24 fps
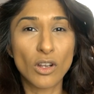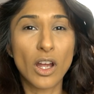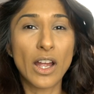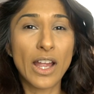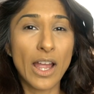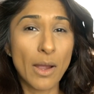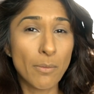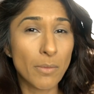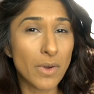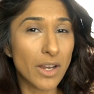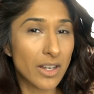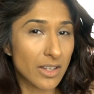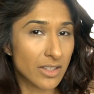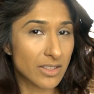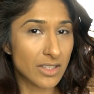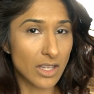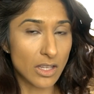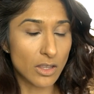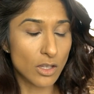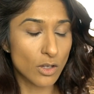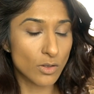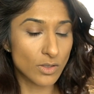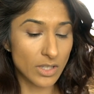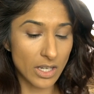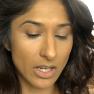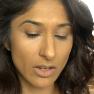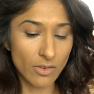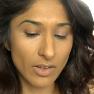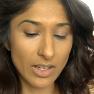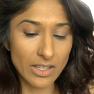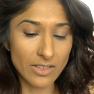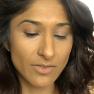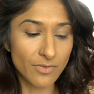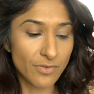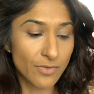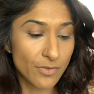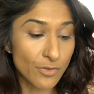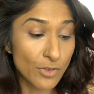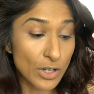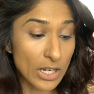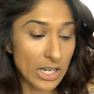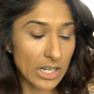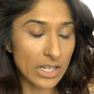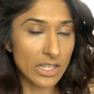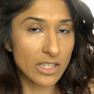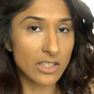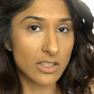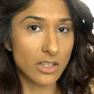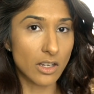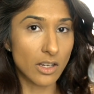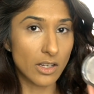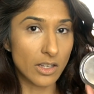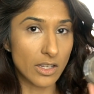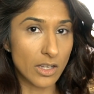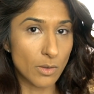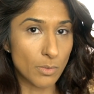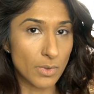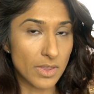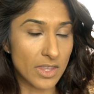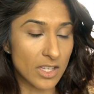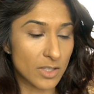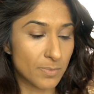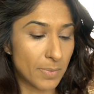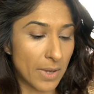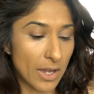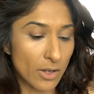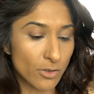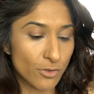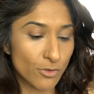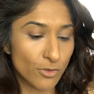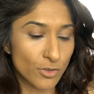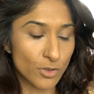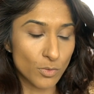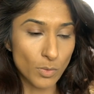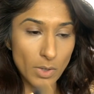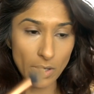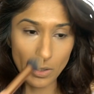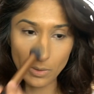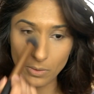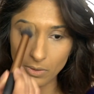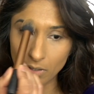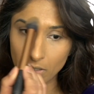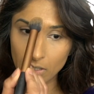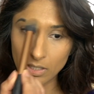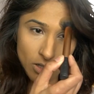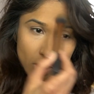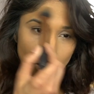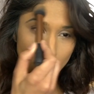I am going to set those areas really slightly with this powder as well.